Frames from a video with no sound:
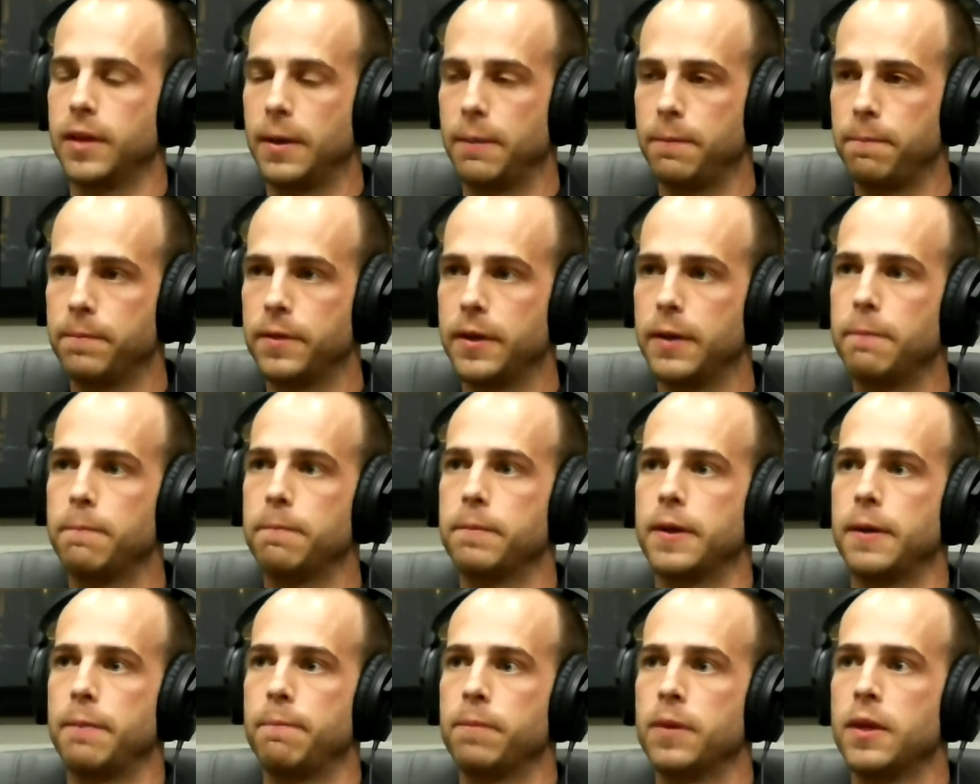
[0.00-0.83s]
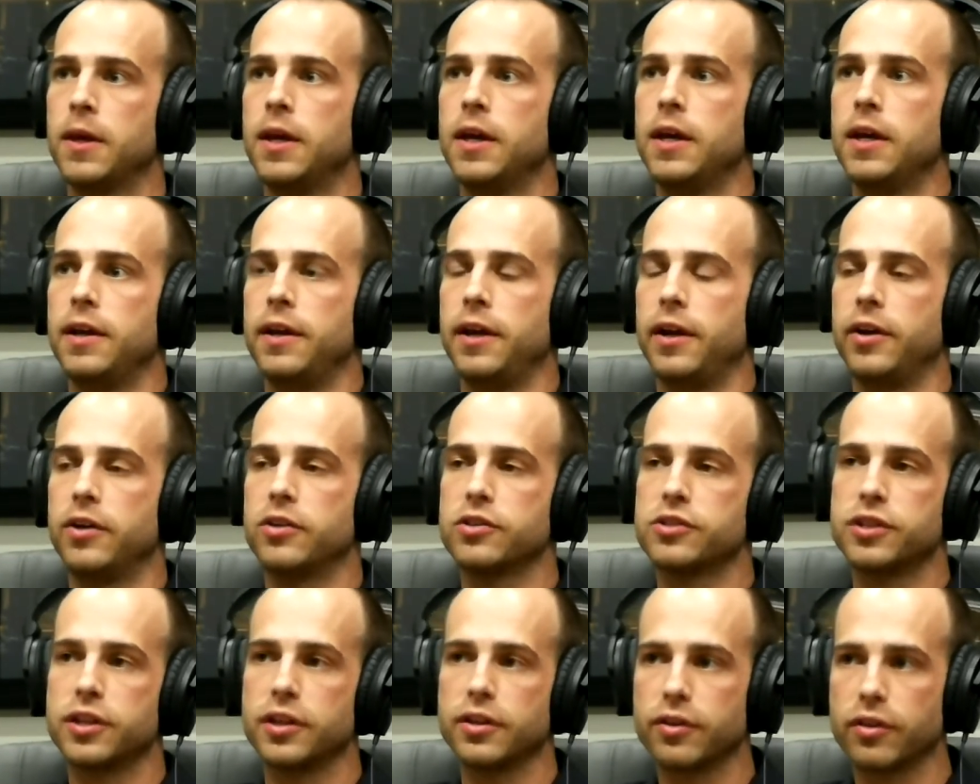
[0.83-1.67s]
Yep. Now
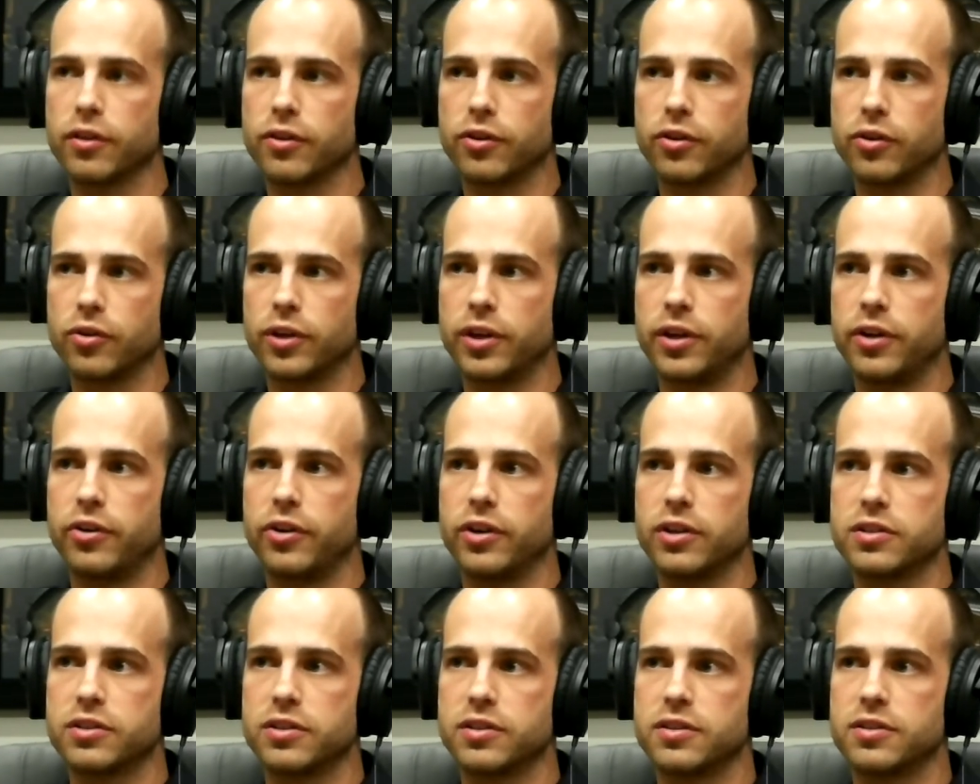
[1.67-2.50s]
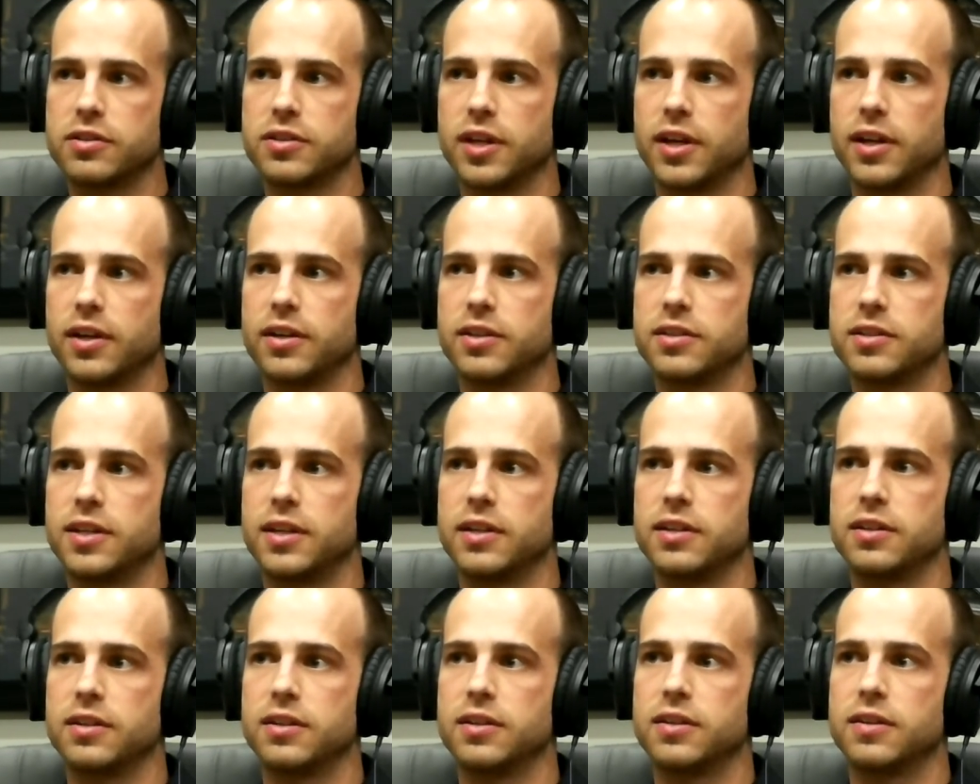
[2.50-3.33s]
here's another little interesting side, is
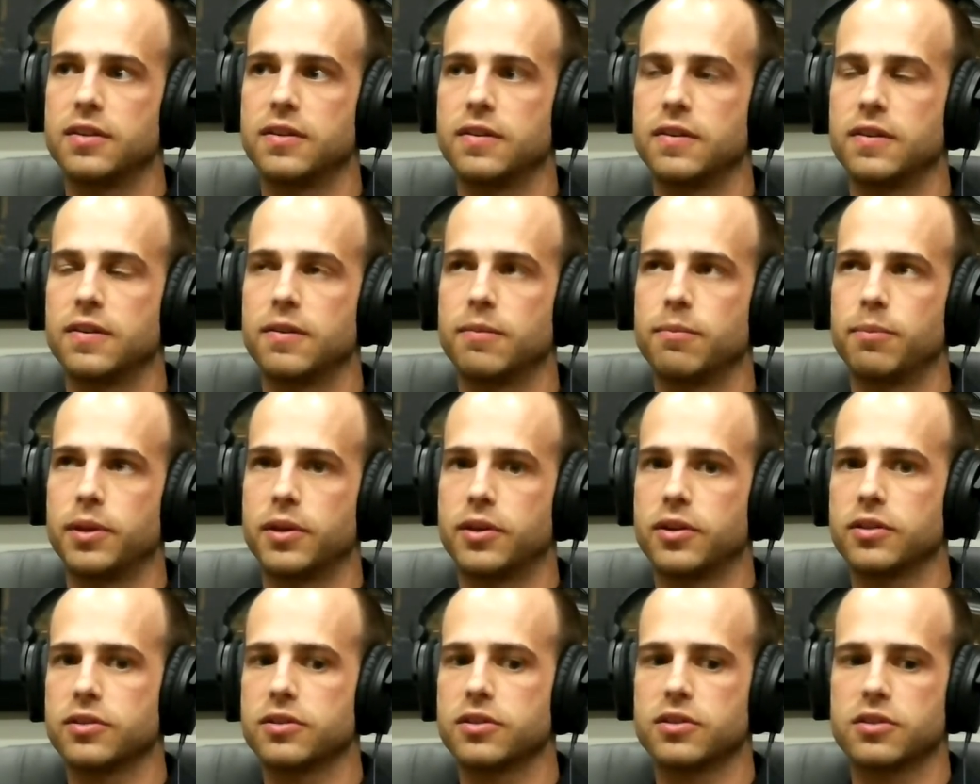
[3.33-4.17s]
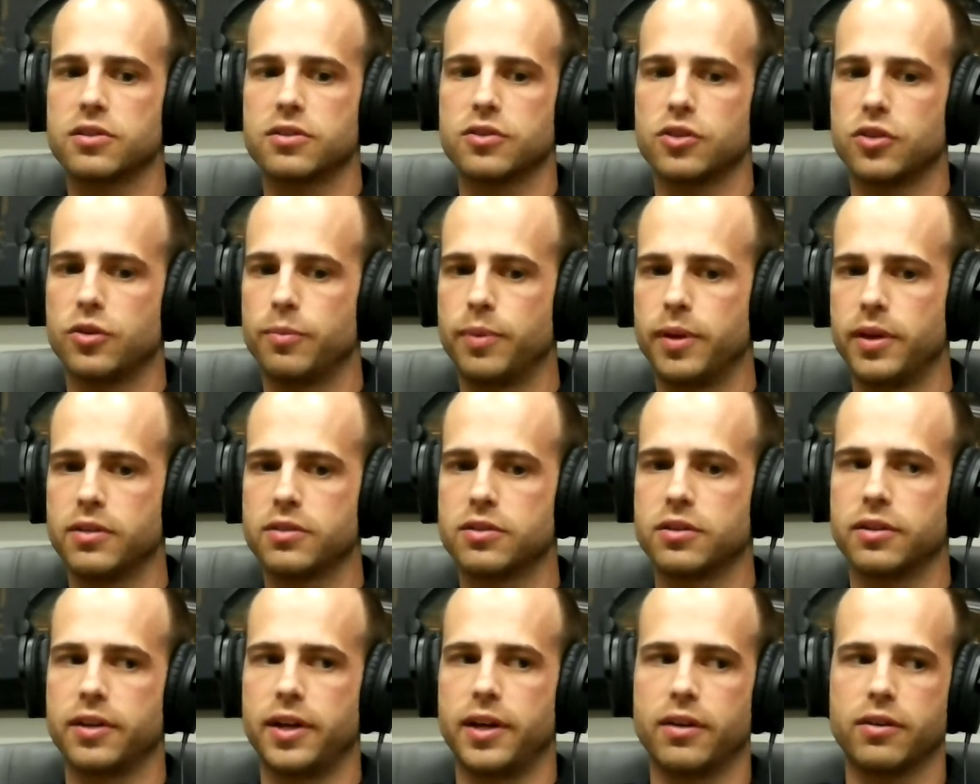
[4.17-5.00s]
that because this is all based
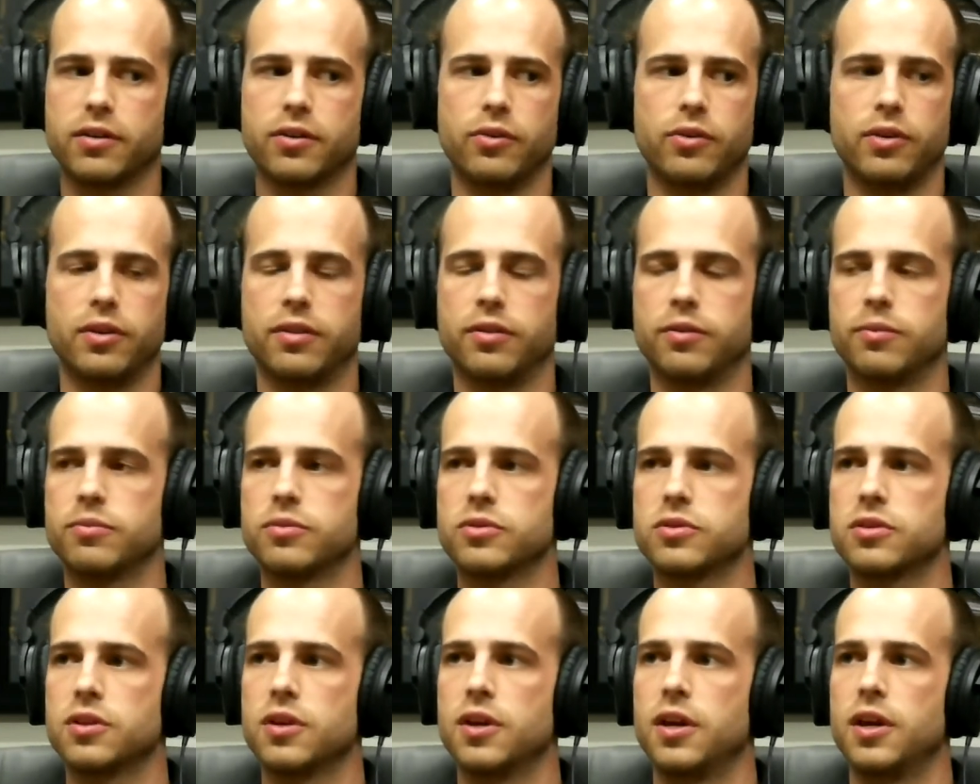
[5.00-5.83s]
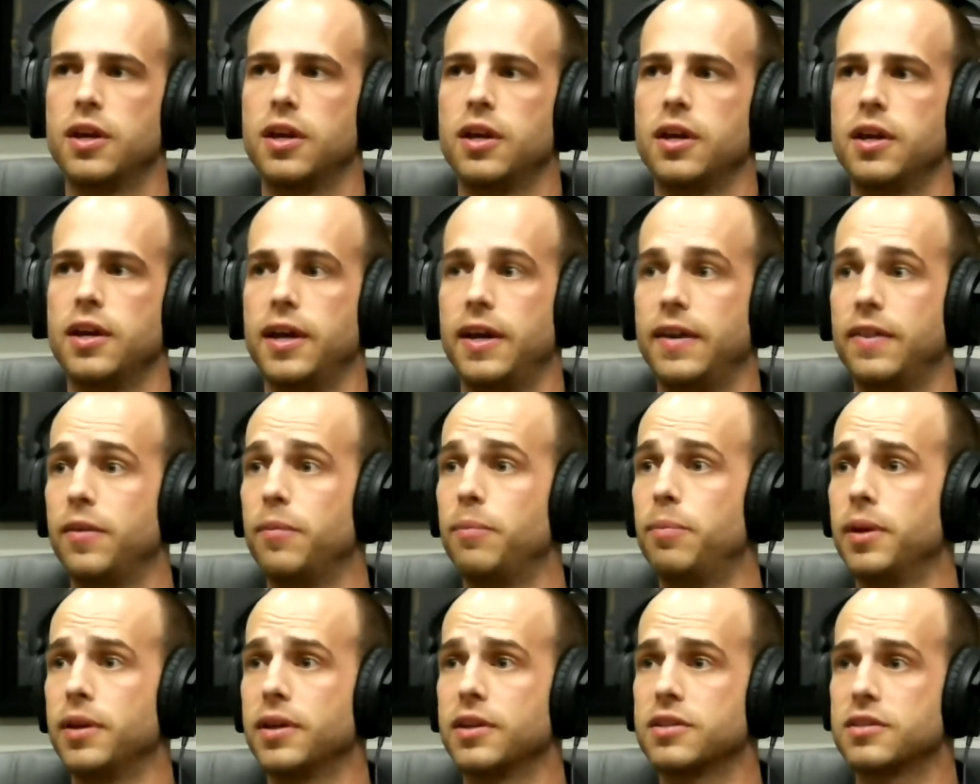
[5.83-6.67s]
on algorithms, and the
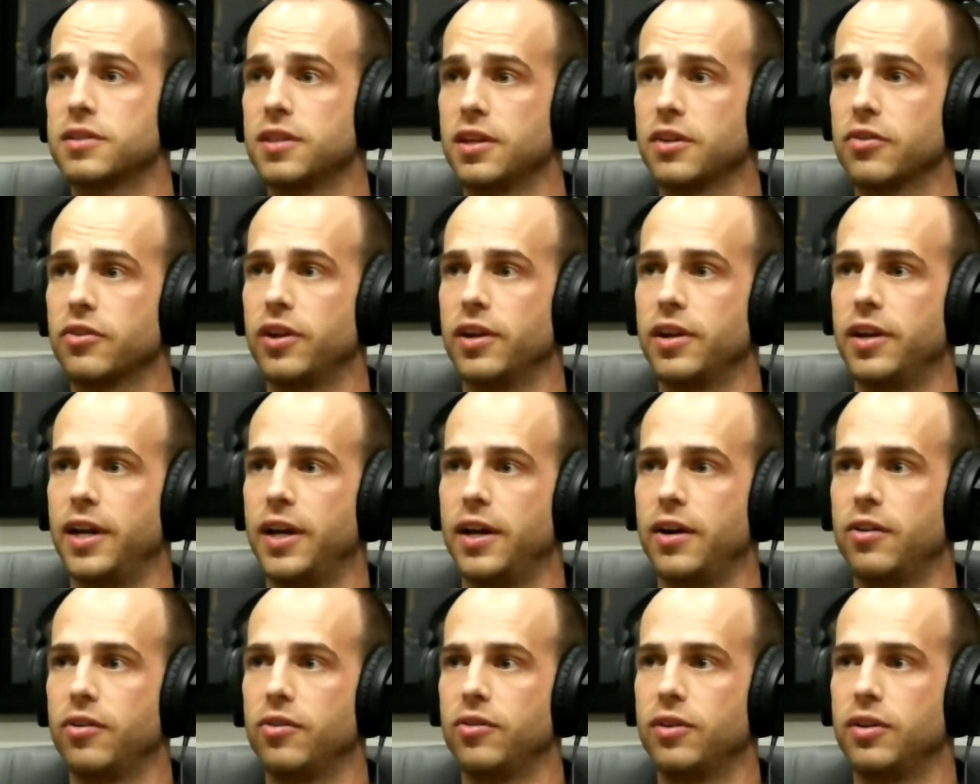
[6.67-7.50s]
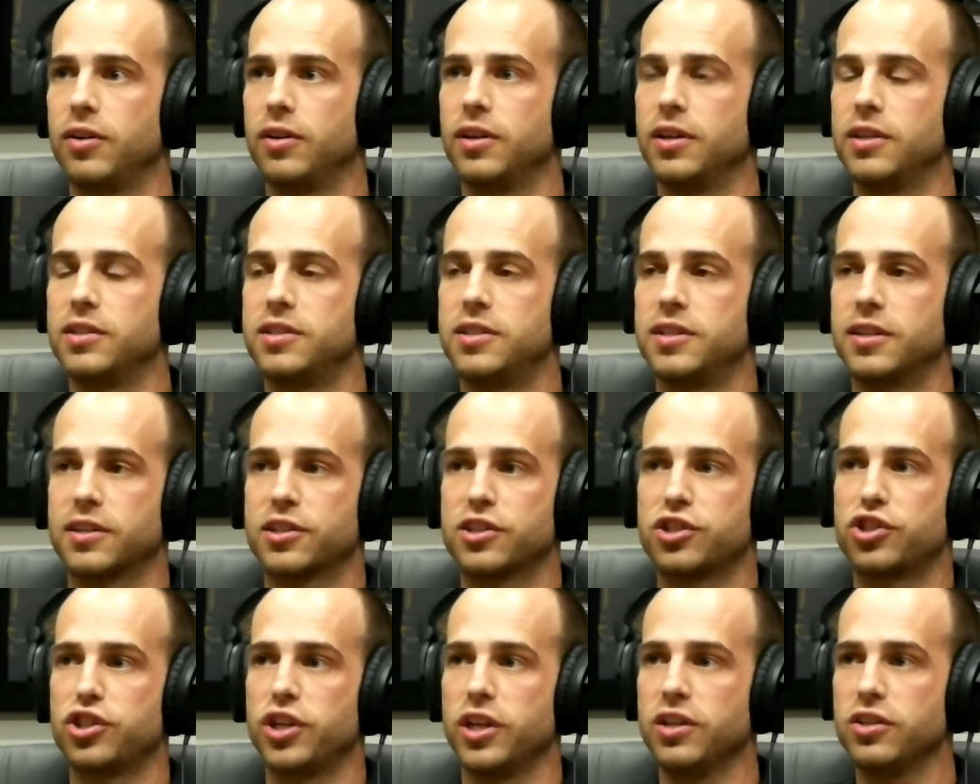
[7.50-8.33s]
biggest thing right now is the
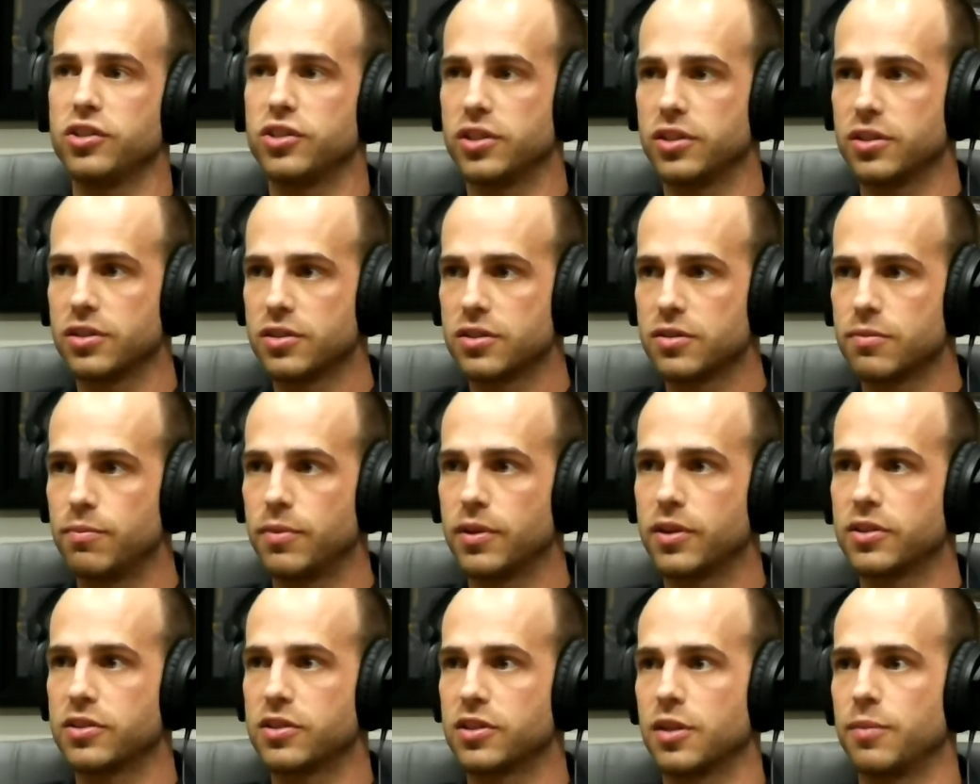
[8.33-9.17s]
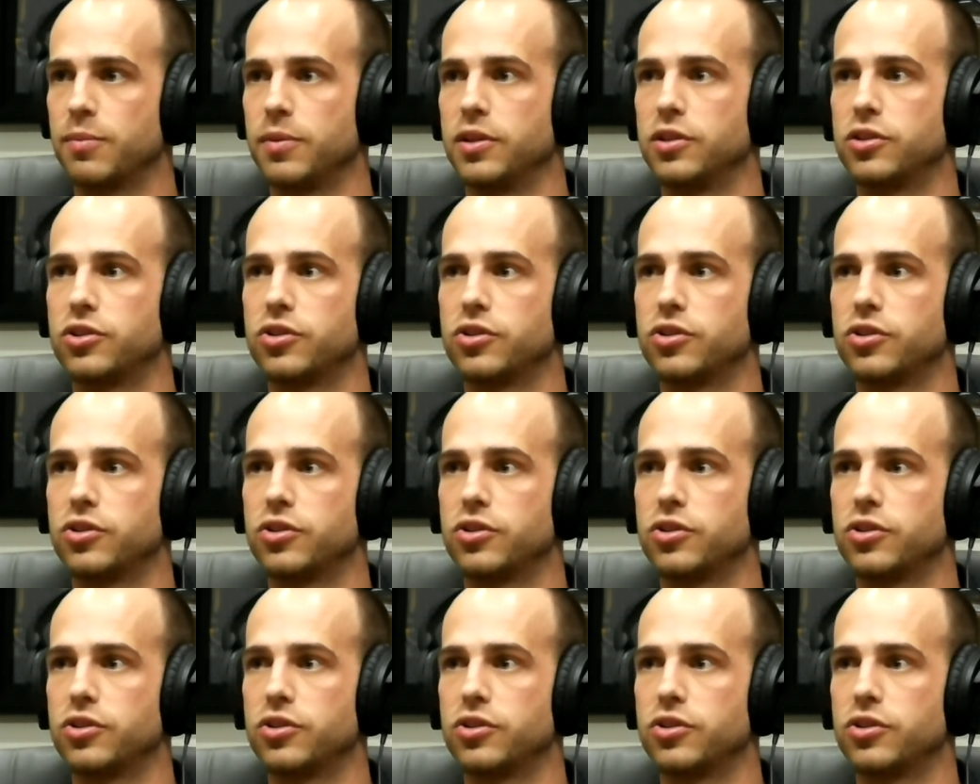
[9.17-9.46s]
exchanges, because it can be